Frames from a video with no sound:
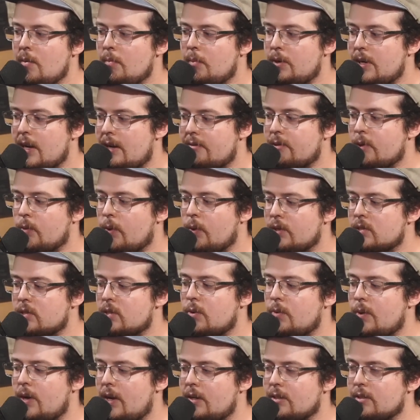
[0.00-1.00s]
But every once
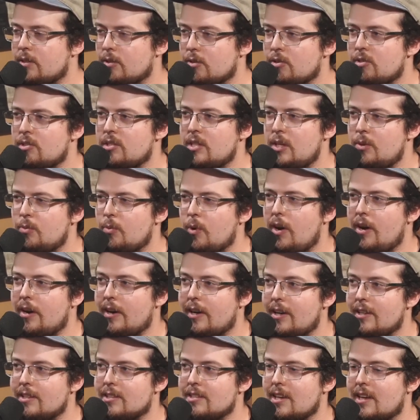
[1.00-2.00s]
in a while, you'll see one
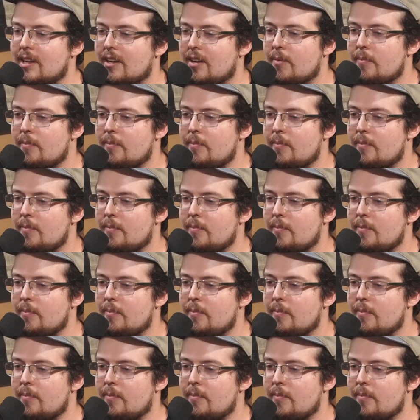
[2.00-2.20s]
and it's like,